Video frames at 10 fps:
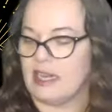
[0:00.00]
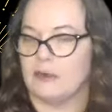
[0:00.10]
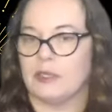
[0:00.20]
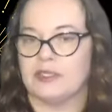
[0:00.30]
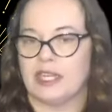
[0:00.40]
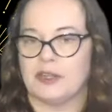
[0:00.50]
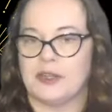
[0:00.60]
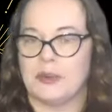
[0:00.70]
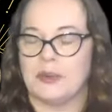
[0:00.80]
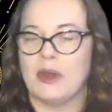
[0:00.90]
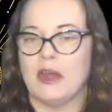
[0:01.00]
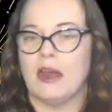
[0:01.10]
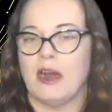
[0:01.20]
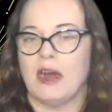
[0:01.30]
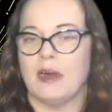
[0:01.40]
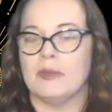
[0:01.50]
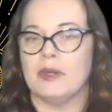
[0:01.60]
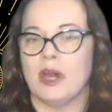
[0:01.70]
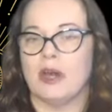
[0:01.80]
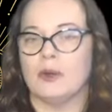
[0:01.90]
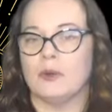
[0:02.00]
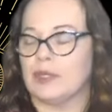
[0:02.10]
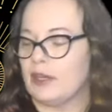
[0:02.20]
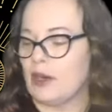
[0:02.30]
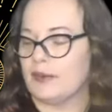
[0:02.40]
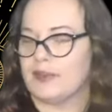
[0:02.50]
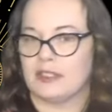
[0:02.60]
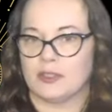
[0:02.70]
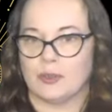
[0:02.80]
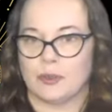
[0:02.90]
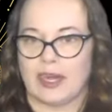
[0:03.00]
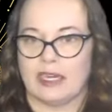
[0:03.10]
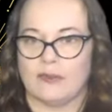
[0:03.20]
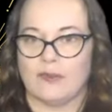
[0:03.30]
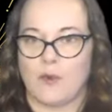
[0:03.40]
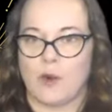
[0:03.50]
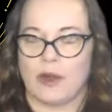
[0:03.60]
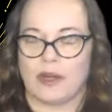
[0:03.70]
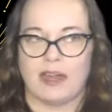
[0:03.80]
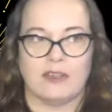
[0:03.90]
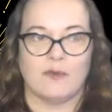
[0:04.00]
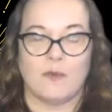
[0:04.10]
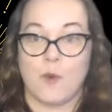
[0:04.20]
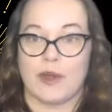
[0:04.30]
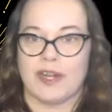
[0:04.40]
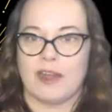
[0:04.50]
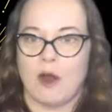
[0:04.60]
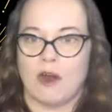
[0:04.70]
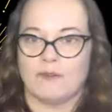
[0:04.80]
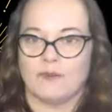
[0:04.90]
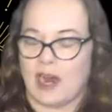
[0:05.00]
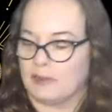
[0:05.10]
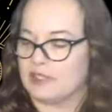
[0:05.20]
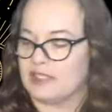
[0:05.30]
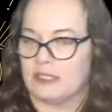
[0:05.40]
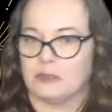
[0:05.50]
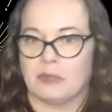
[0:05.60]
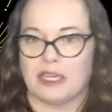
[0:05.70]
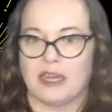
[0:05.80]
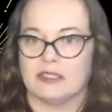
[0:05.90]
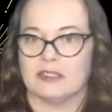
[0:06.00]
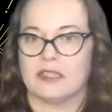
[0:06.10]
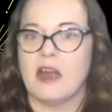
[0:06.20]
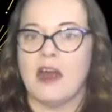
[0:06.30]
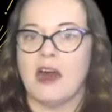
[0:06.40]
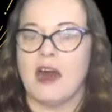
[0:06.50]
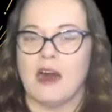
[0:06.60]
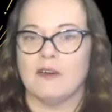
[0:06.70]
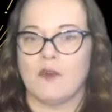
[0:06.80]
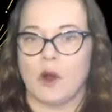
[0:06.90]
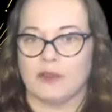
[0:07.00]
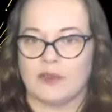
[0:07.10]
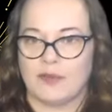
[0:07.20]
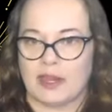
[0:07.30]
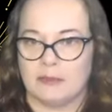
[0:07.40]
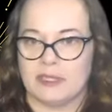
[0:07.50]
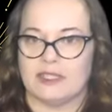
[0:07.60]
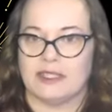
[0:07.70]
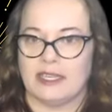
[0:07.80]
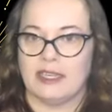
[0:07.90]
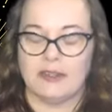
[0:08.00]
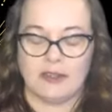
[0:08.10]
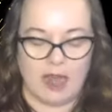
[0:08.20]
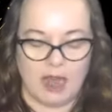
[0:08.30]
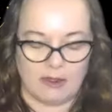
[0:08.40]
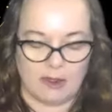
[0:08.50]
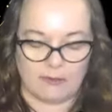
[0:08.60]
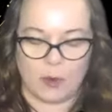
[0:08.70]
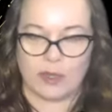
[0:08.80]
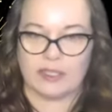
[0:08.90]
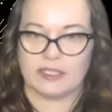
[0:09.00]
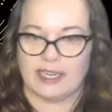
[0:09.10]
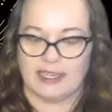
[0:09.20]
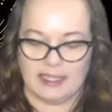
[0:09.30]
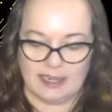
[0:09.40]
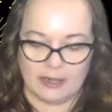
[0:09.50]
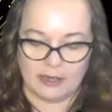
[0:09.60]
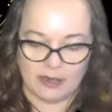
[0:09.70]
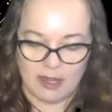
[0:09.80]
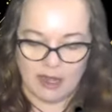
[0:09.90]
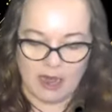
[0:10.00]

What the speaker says: And I will tell you, not only are these great for kind of warding off viruses because of all the vitamin C, of course, in here,